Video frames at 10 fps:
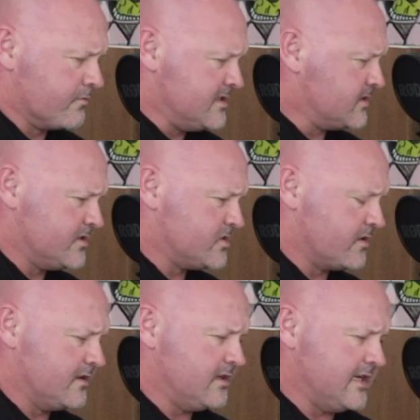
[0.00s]
of research
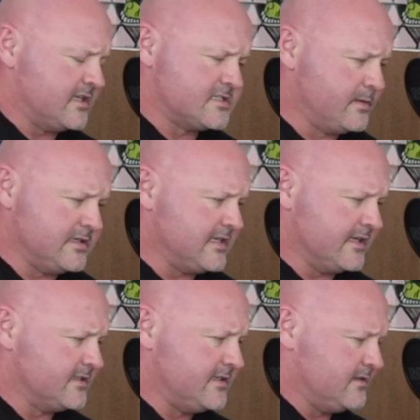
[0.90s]
on it, and it's been
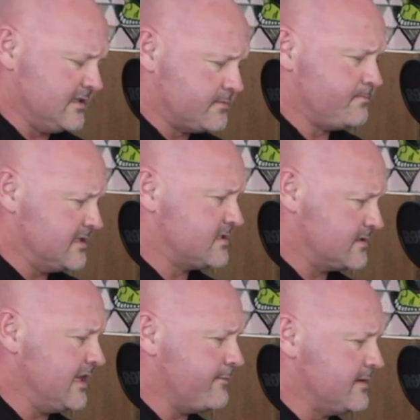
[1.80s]
done. It's
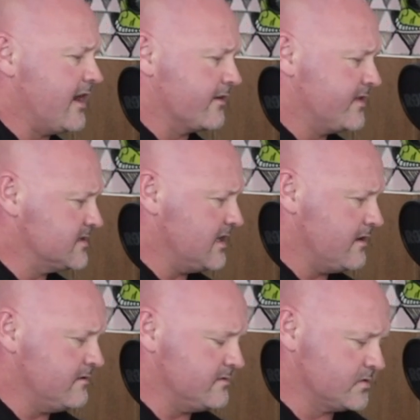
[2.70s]
slam dunk. There's
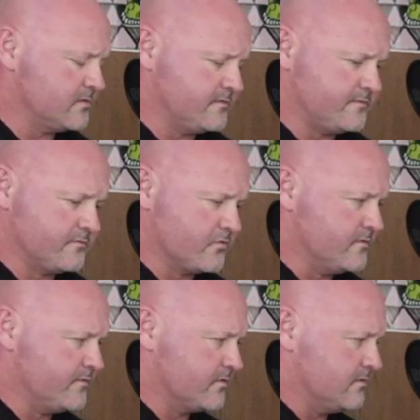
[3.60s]
no sort of
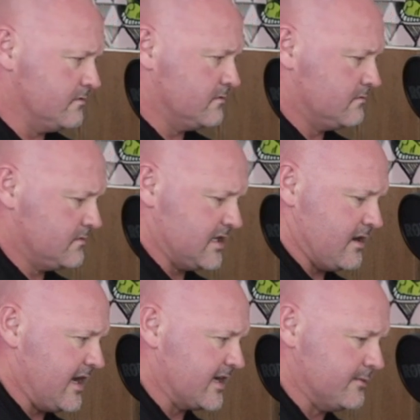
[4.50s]
room for
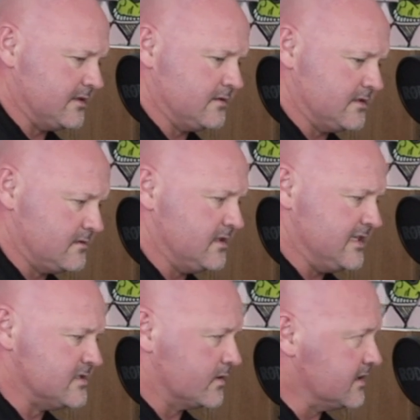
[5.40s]
argument. It
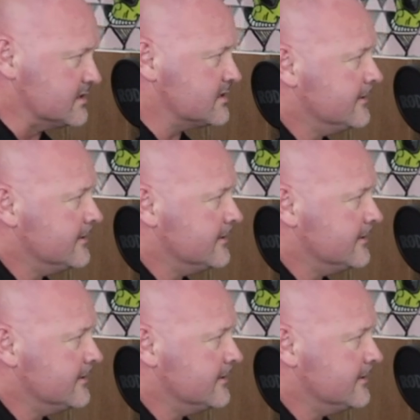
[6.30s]
is what it is.